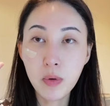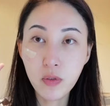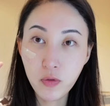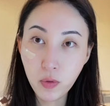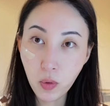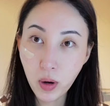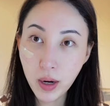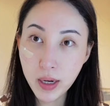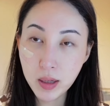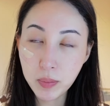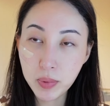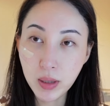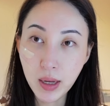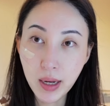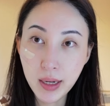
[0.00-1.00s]
before I
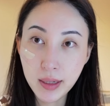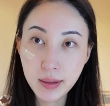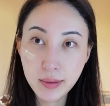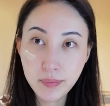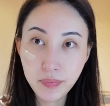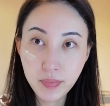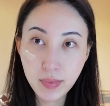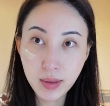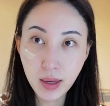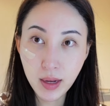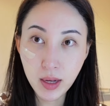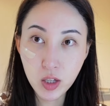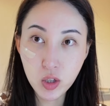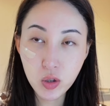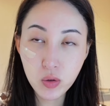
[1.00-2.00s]
apply,
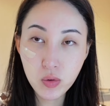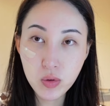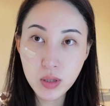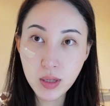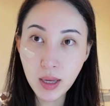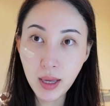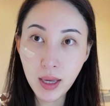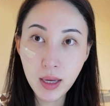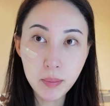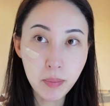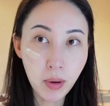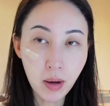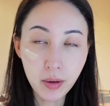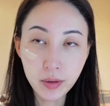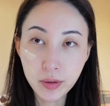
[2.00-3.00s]
I use a
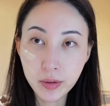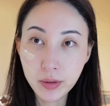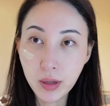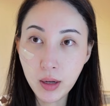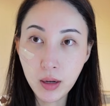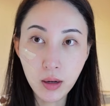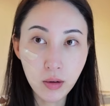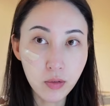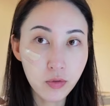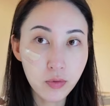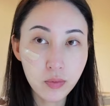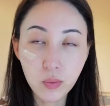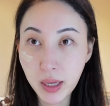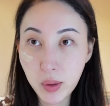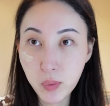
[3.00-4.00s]
bottle of
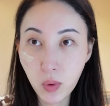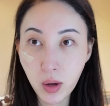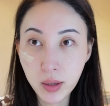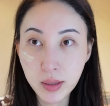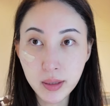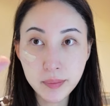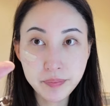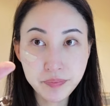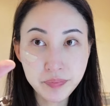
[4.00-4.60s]
plain water.